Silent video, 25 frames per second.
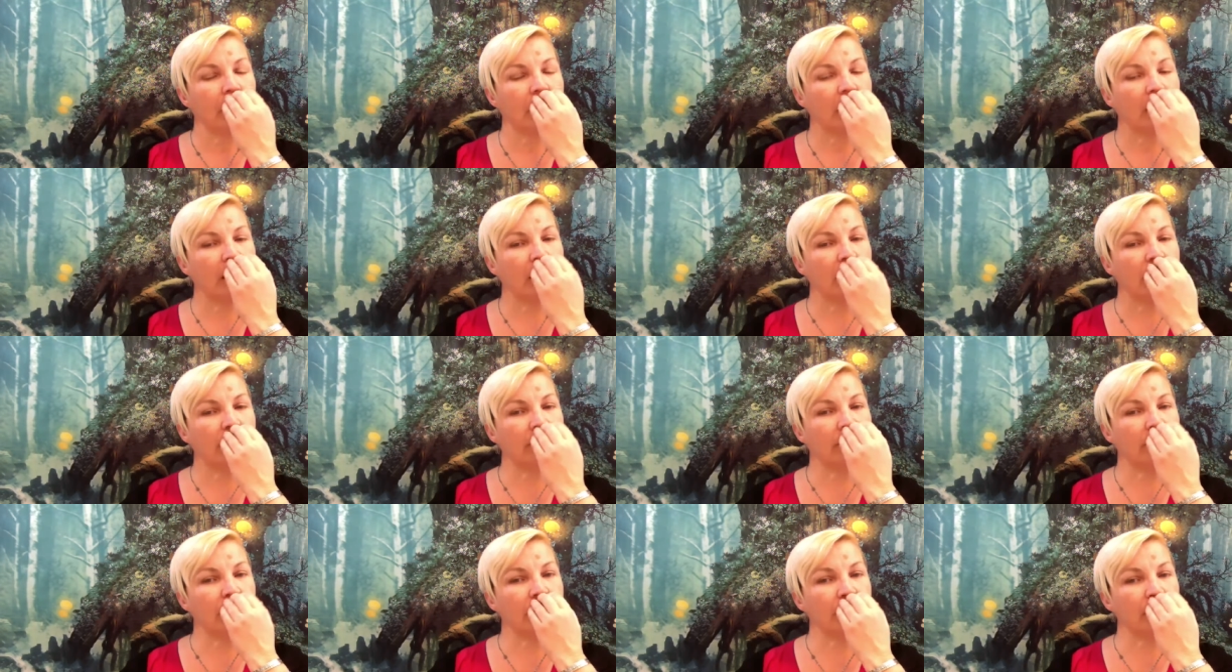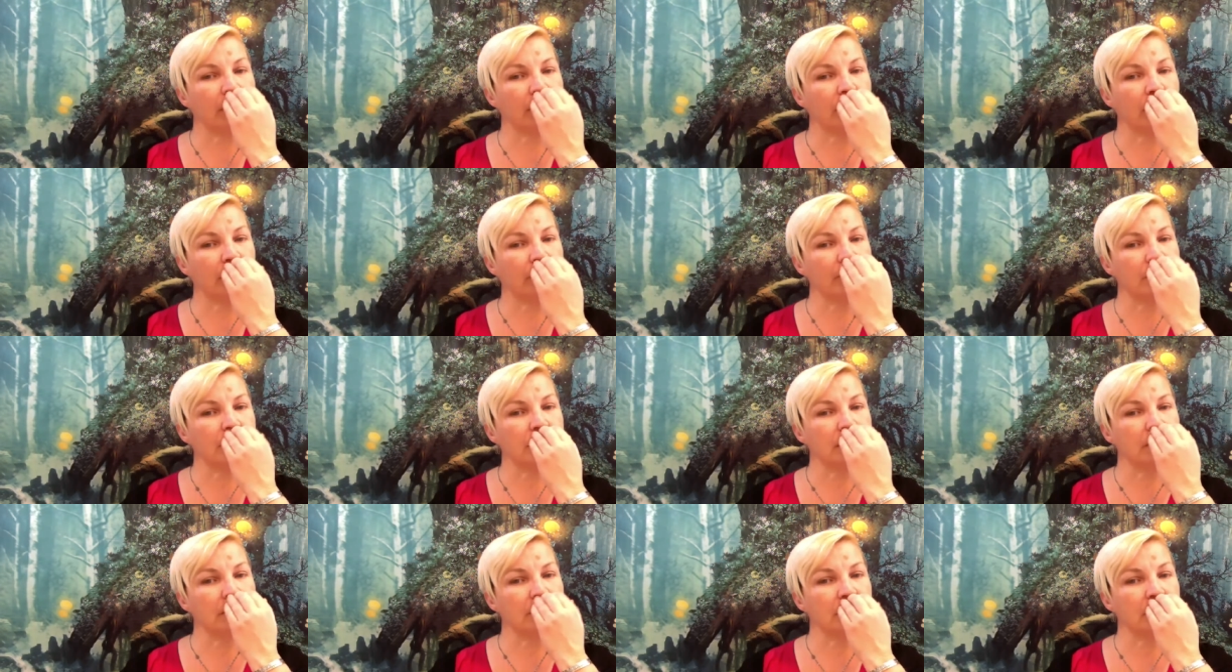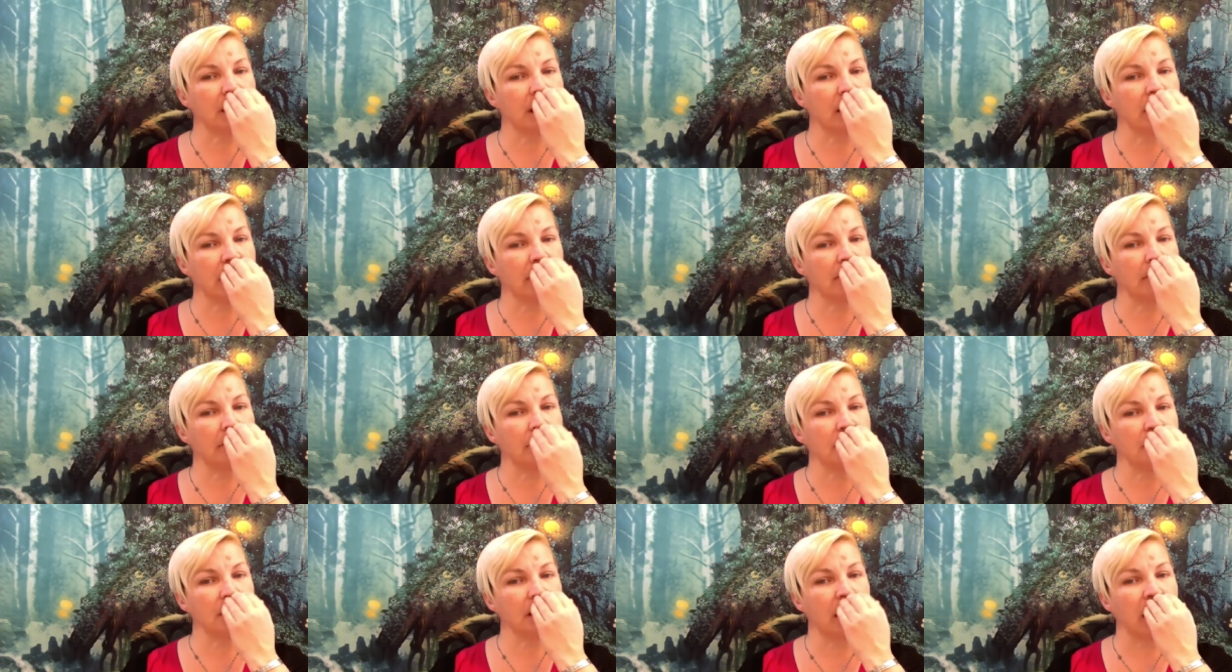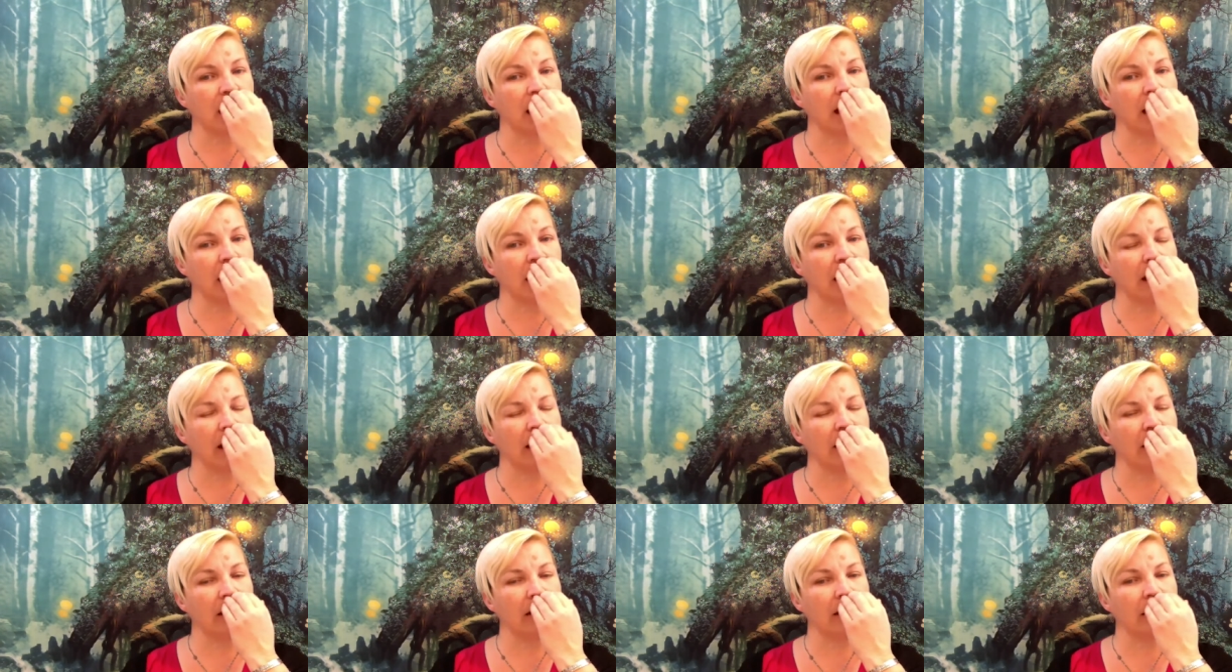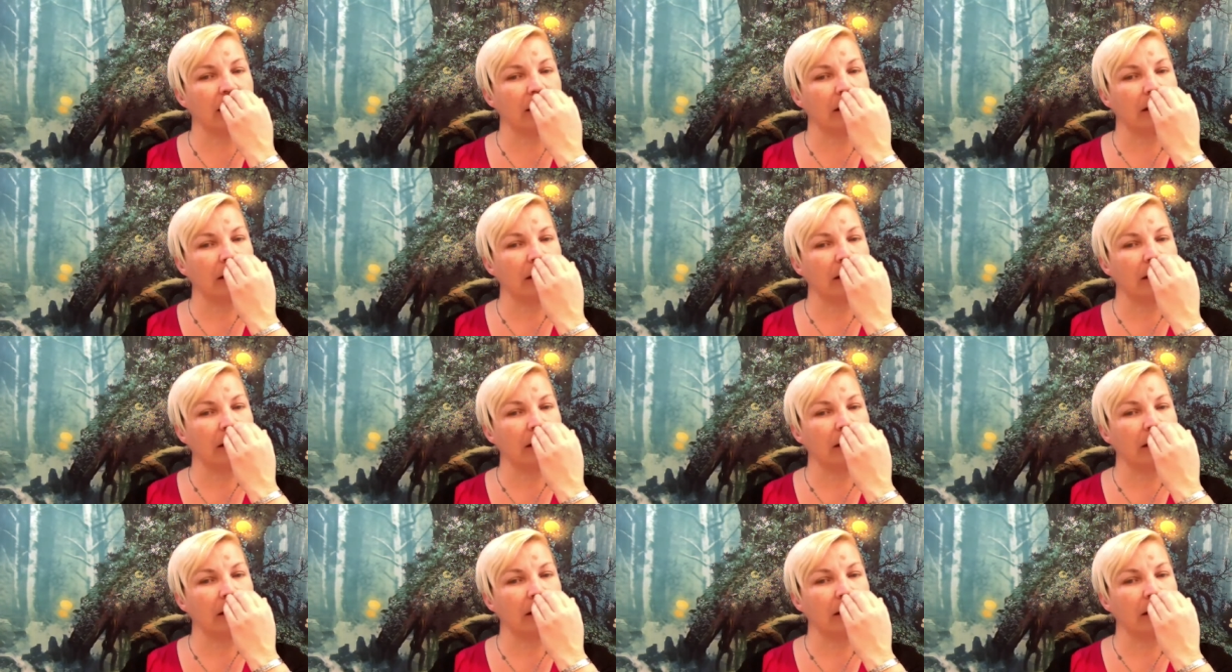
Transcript: even though sometimes I